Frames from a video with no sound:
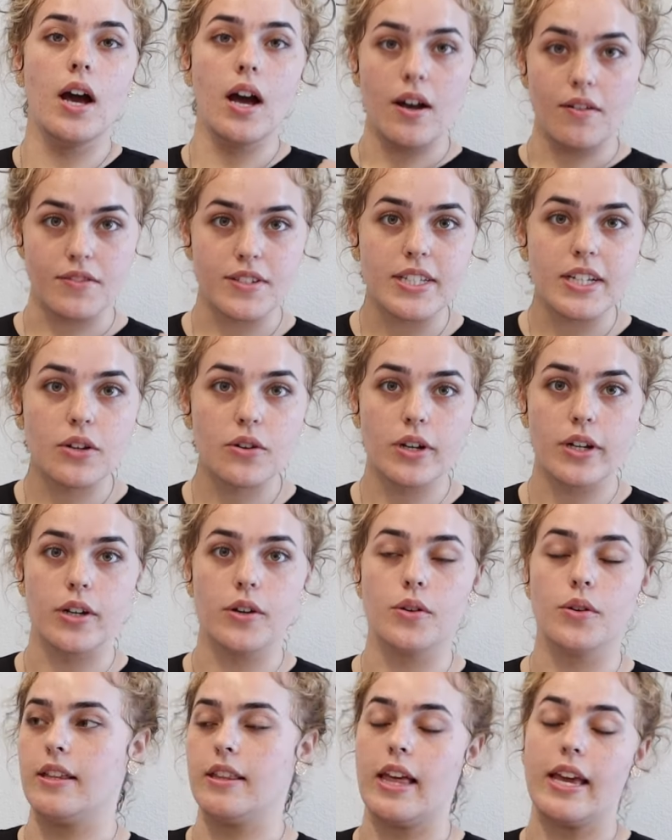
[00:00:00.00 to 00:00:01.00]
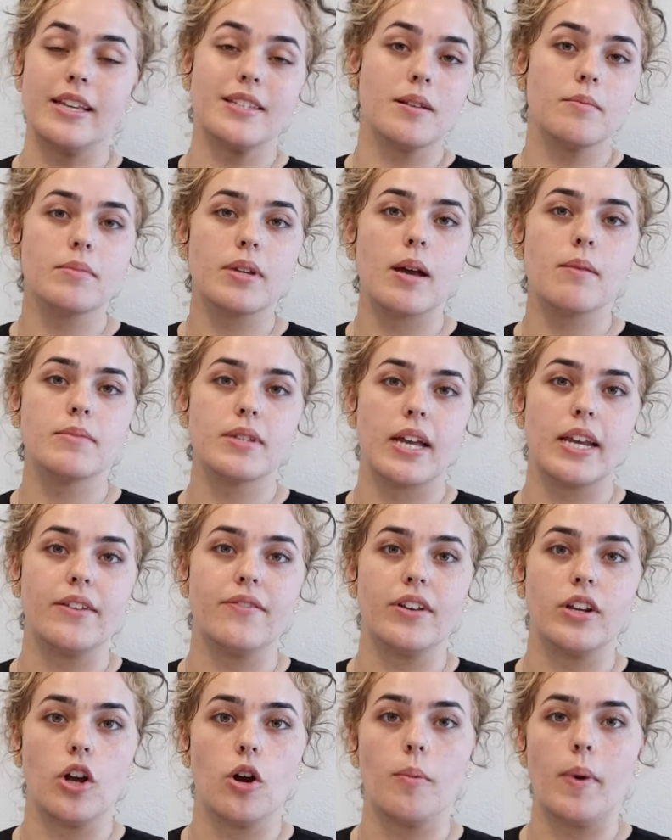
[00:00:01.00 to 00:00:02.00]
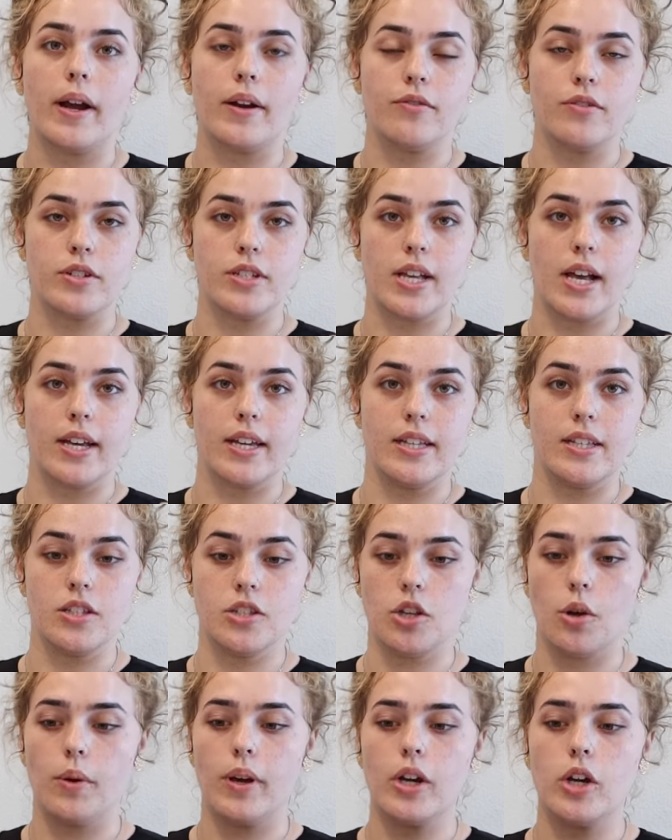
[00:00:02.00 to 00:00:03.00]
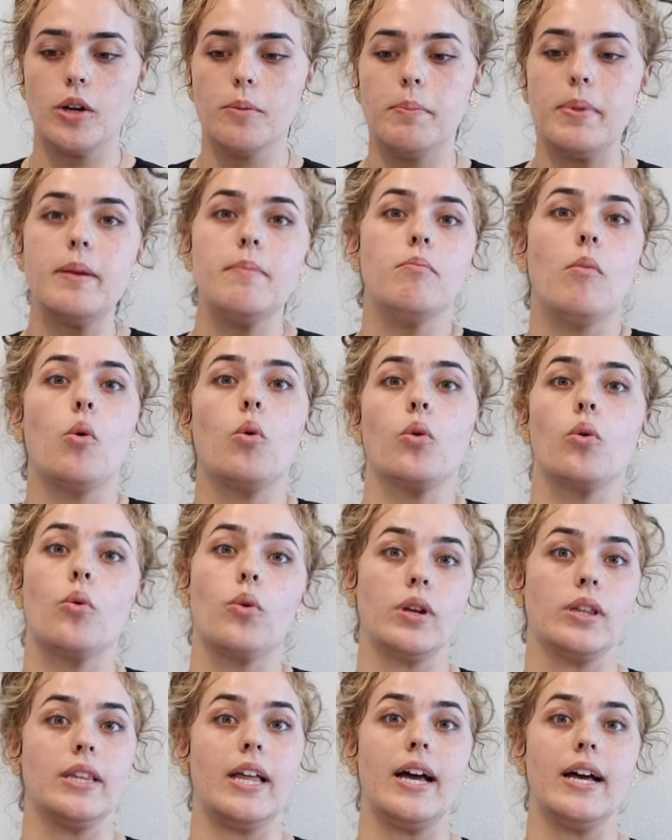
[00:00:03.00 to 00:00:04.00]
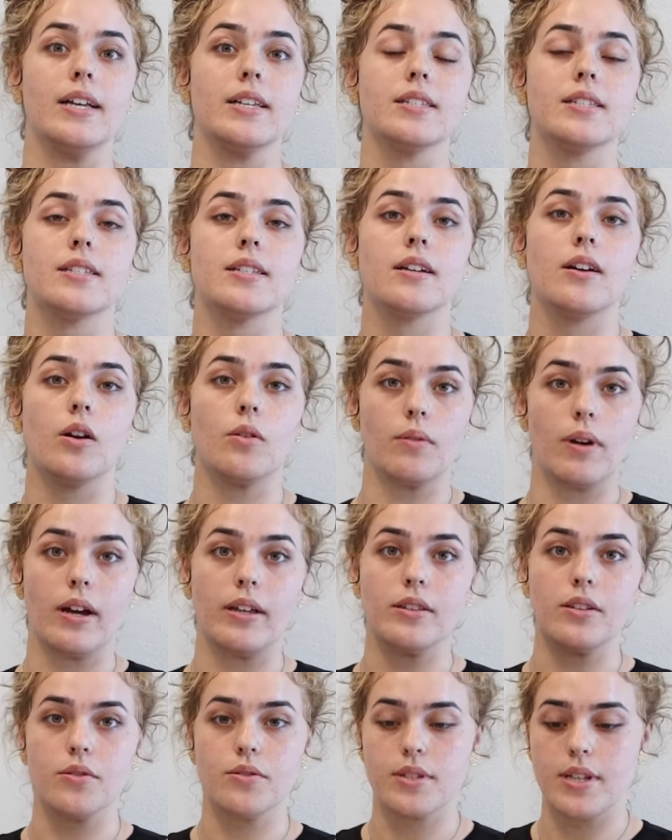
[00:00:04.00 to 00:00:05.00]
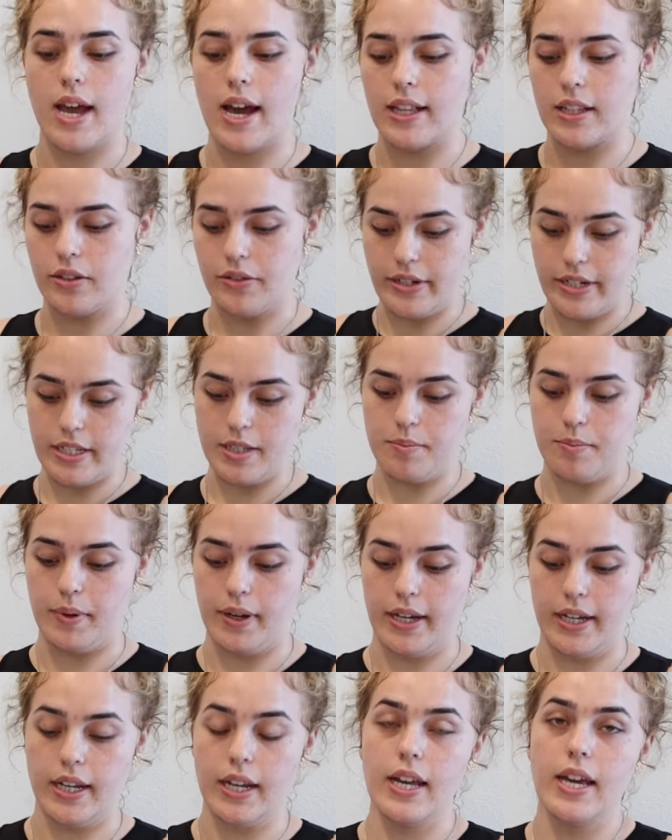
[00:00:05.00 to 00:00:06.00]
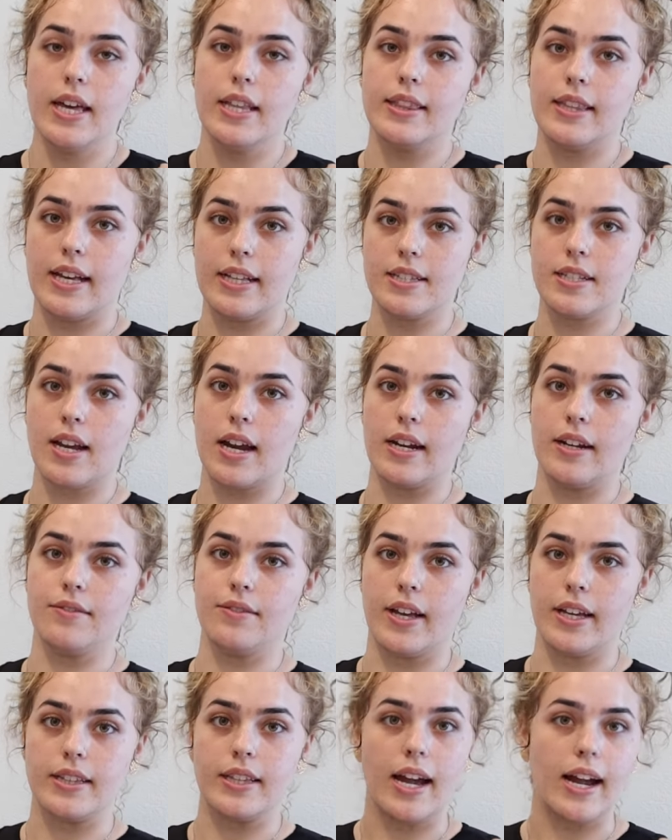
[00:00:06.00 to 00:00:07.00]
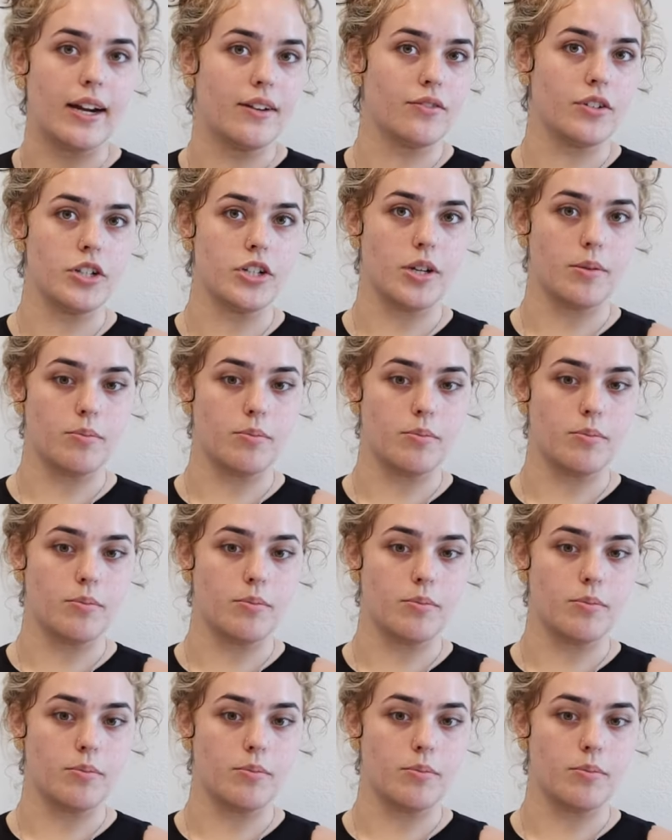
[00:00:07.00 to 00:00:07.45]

of cereal. Like sometimes I'd even go back for seconds. So it could be more or less around those calories, but that's kind of like the average